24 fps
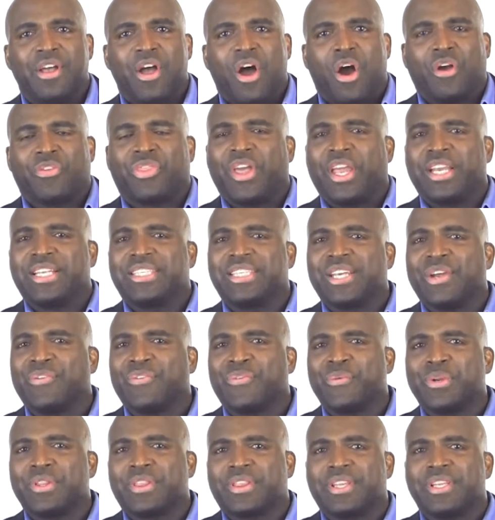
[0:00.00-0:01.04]
Are they
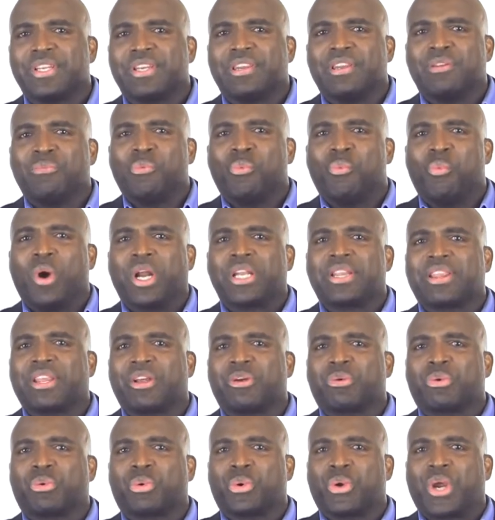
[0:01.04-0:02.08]
different than what their
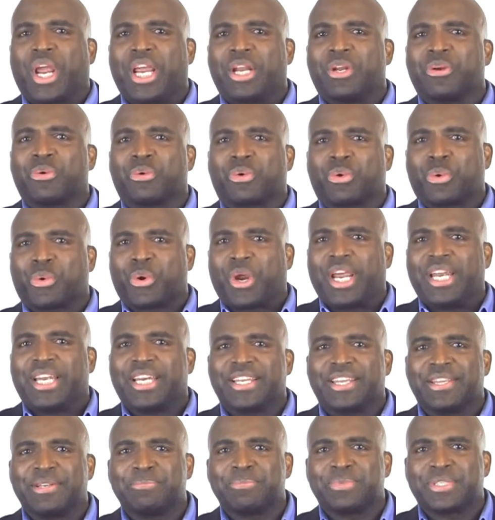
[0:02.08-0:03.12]
creator
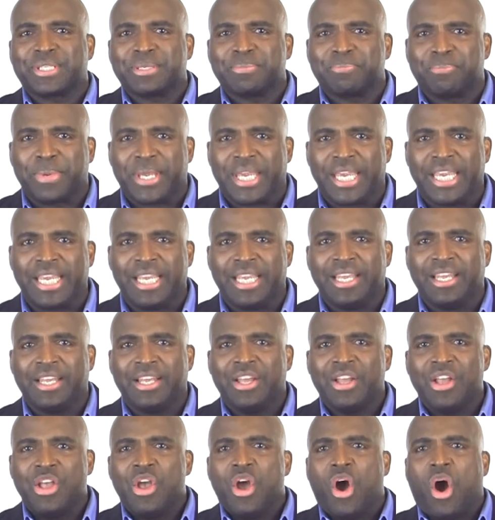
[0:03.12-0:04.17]
created them to be?
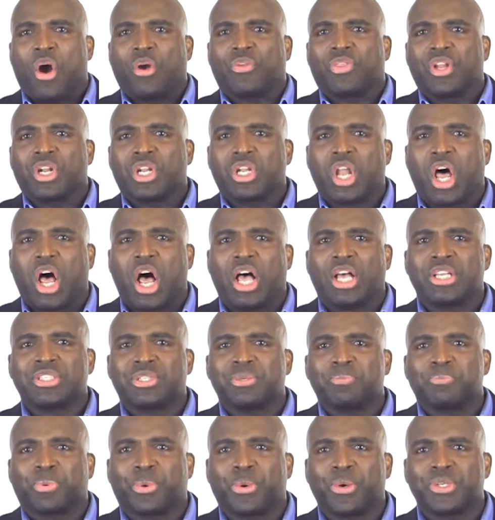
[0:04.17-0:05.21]
Are the laws
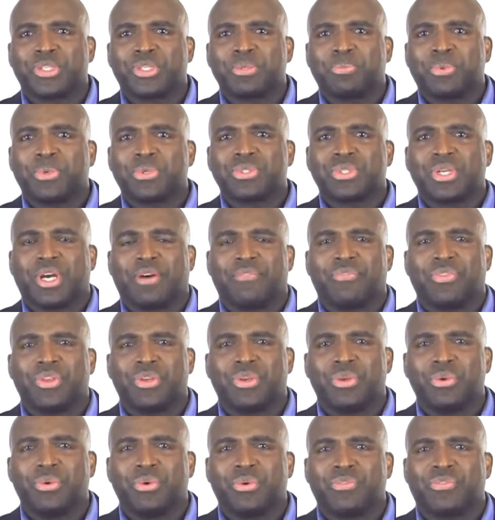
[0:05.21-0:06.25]
and principles of the
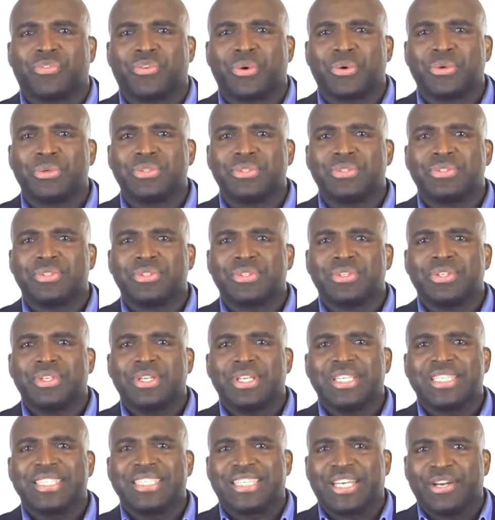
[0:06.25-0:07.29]
universe
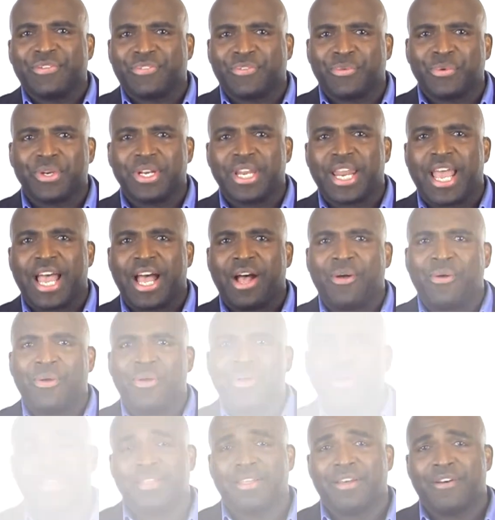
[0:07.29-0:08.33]
different now?
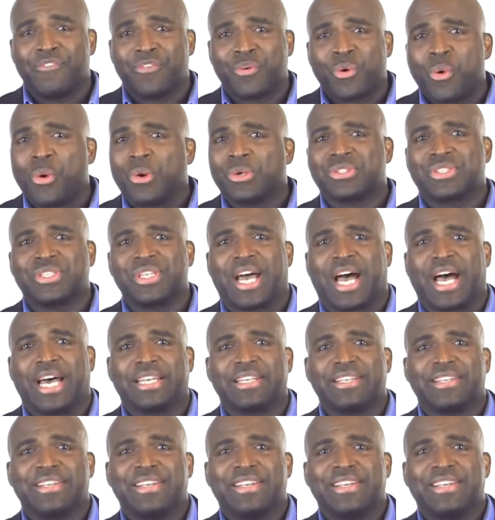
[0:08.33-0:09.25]
Of course not.